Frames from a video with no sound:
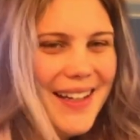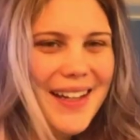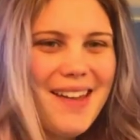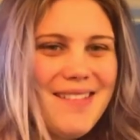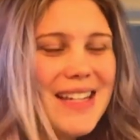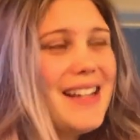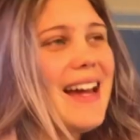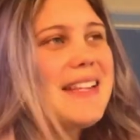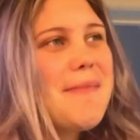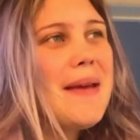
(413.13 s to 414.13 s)
it was the
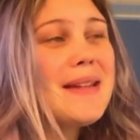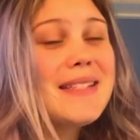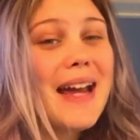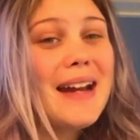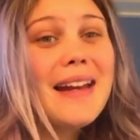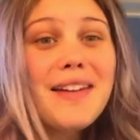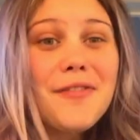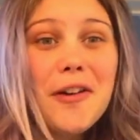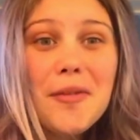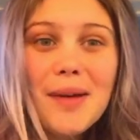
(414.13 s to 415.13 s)
last minute deciding to
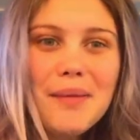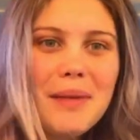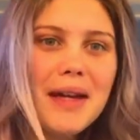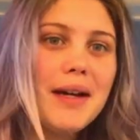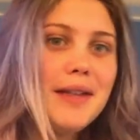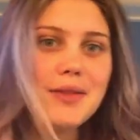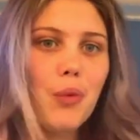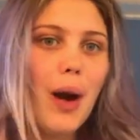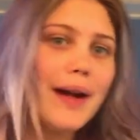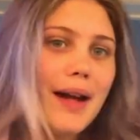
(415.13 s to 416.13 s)
film it because
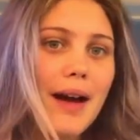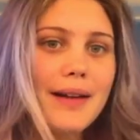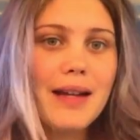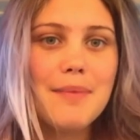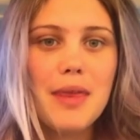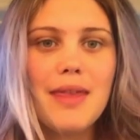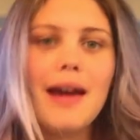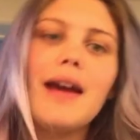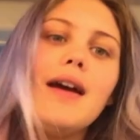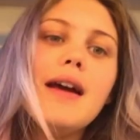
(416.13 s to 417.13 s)
why not type of thing.